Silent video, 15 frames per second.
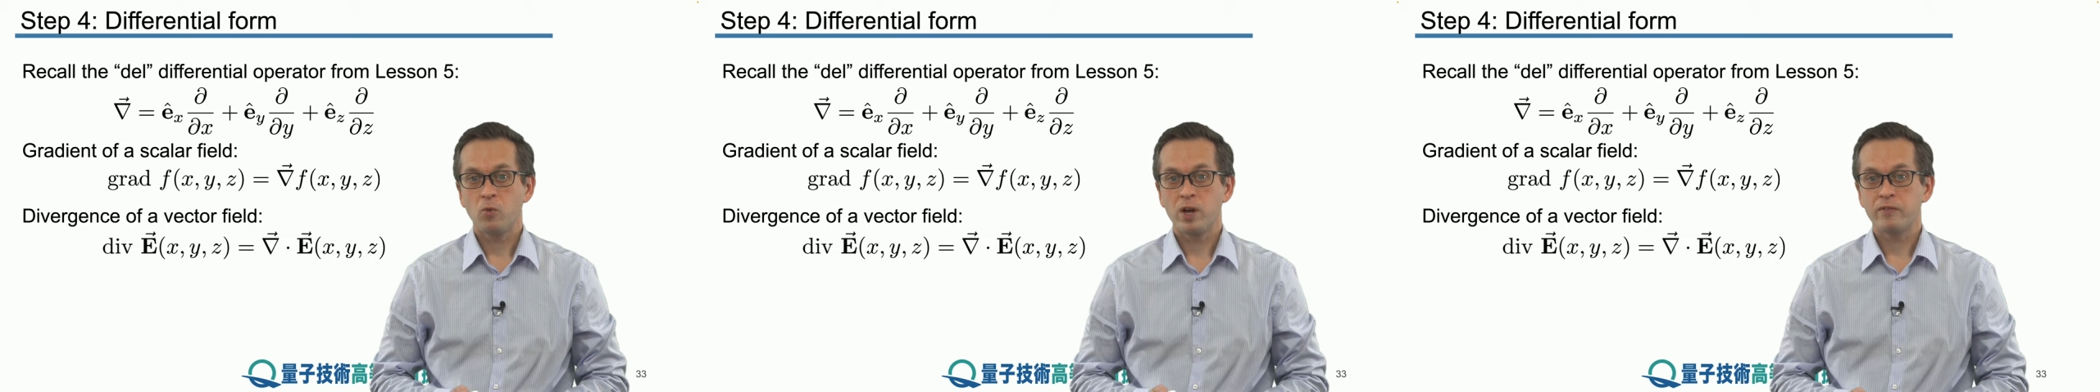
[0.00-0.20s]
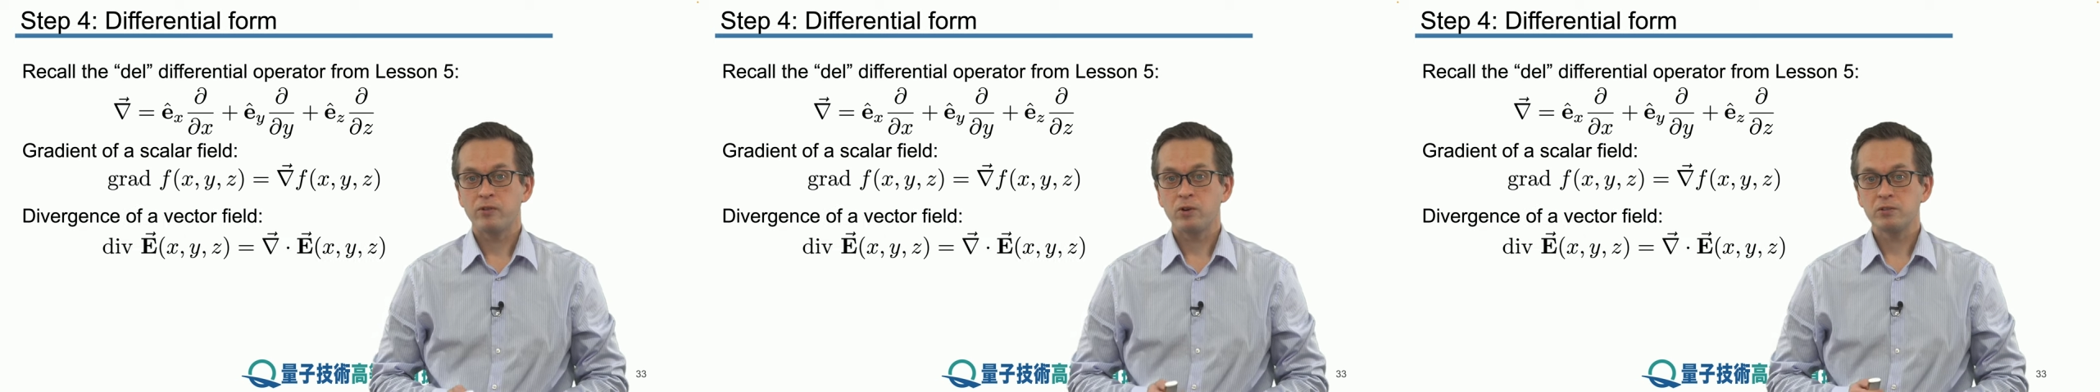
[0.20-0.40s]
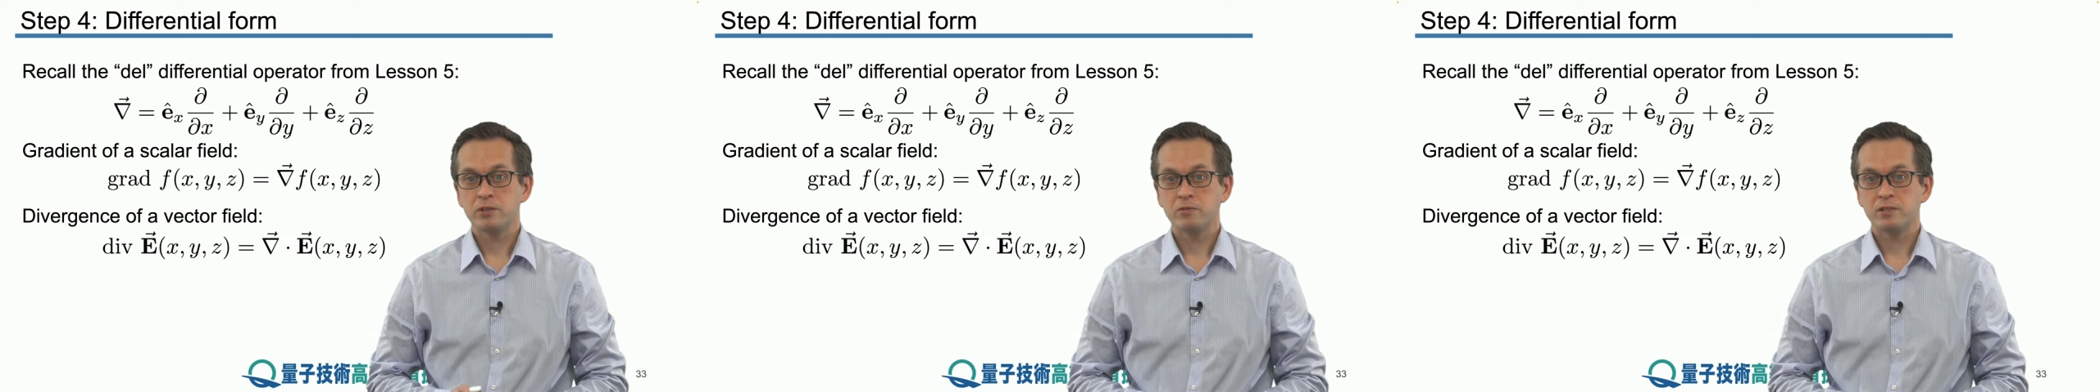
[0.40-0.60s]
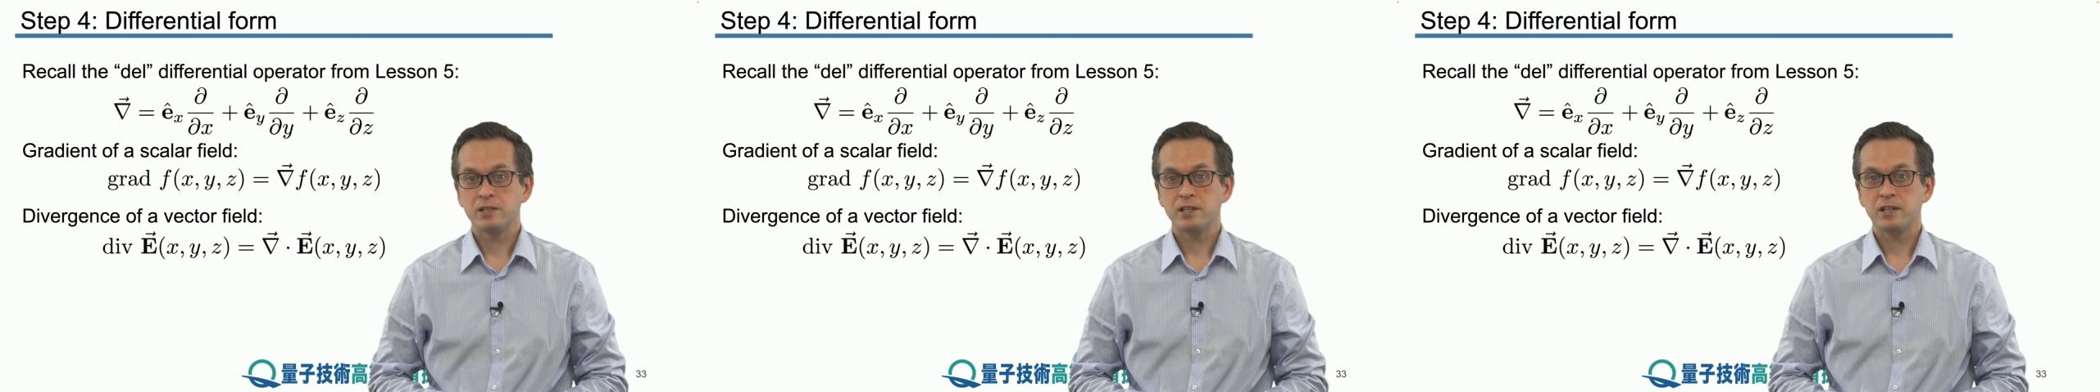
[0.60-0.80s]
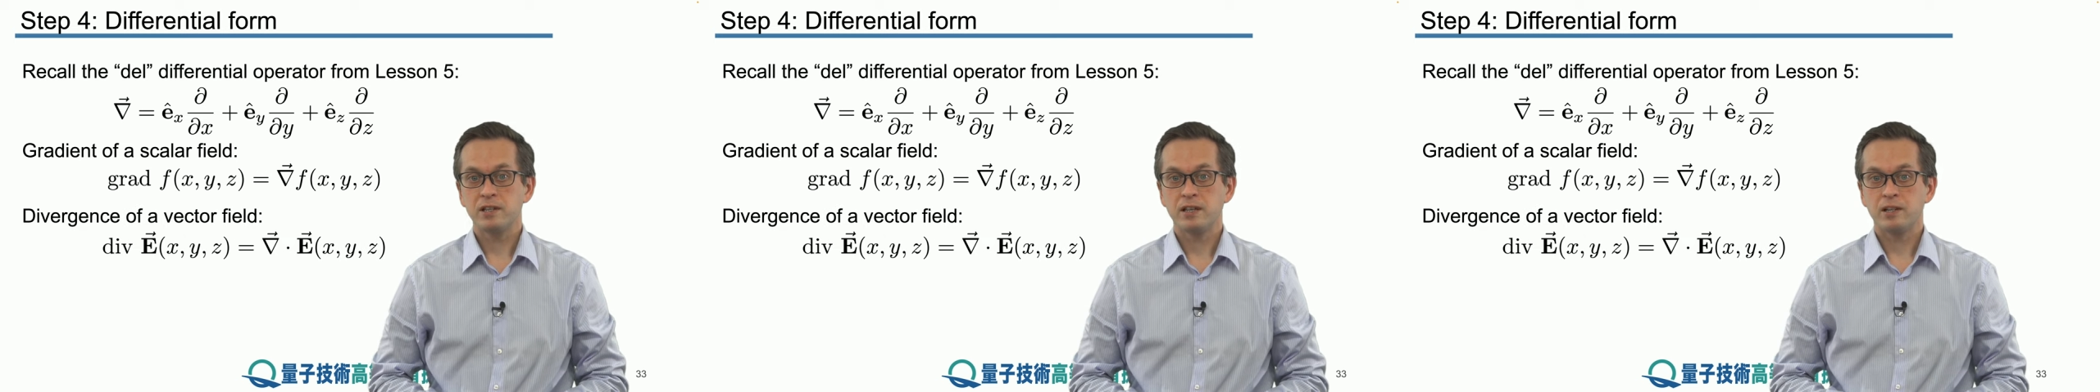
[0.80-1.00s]
We have also
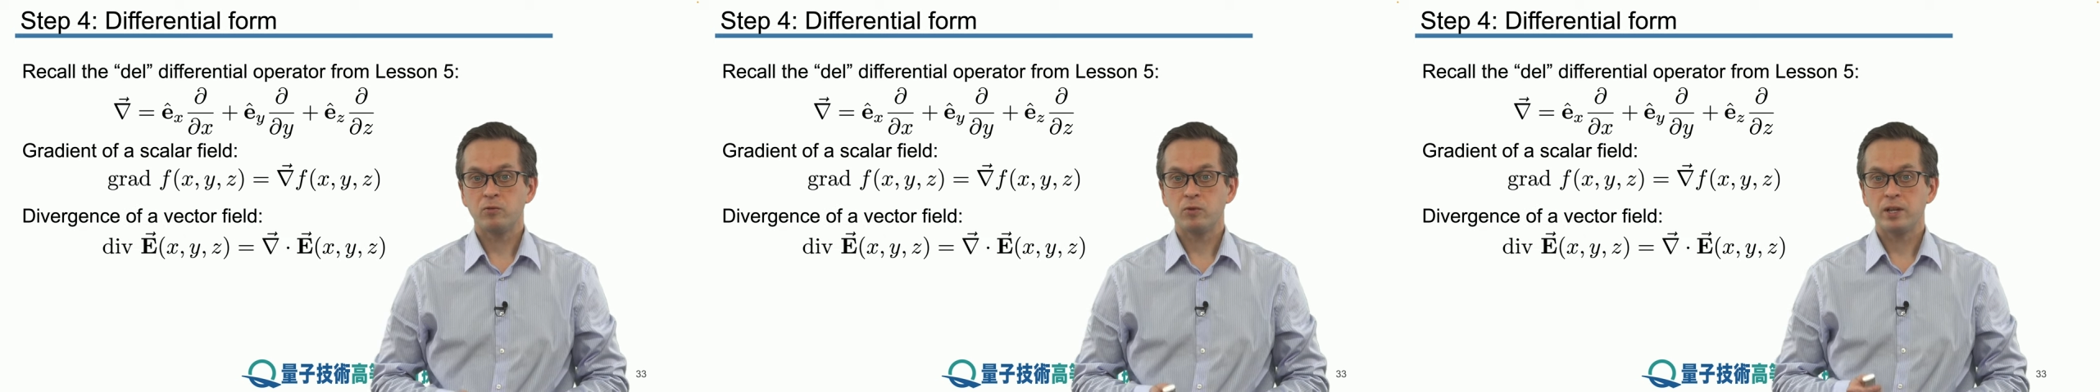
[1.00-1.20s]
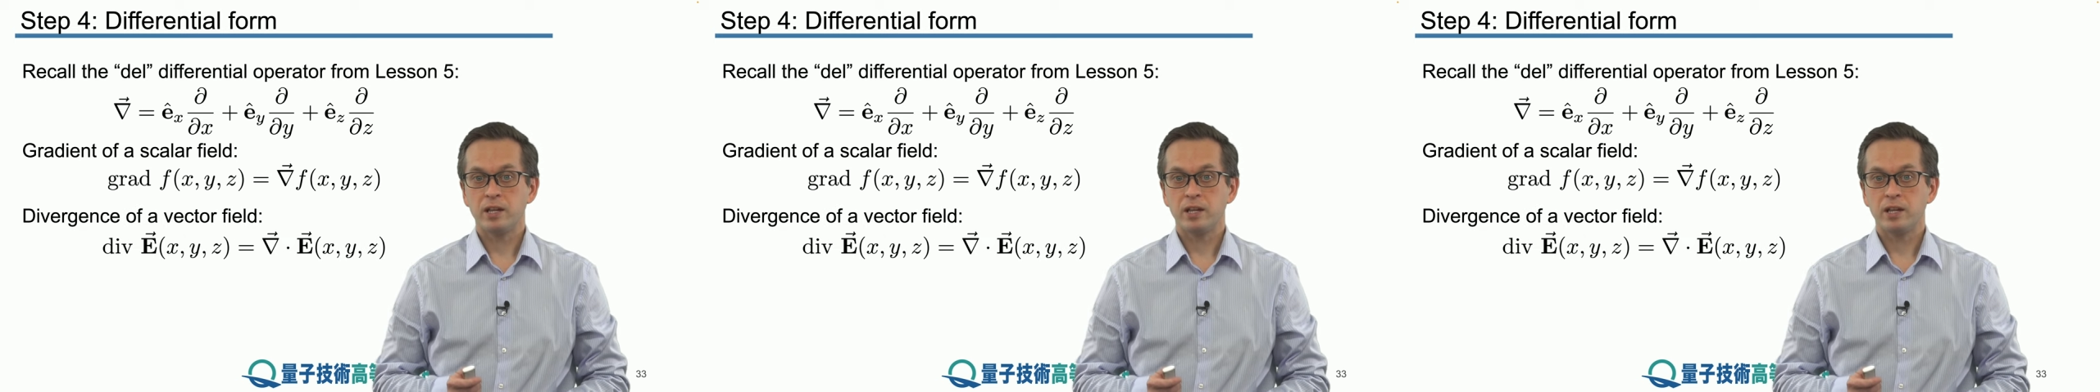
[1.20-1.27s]
seen that we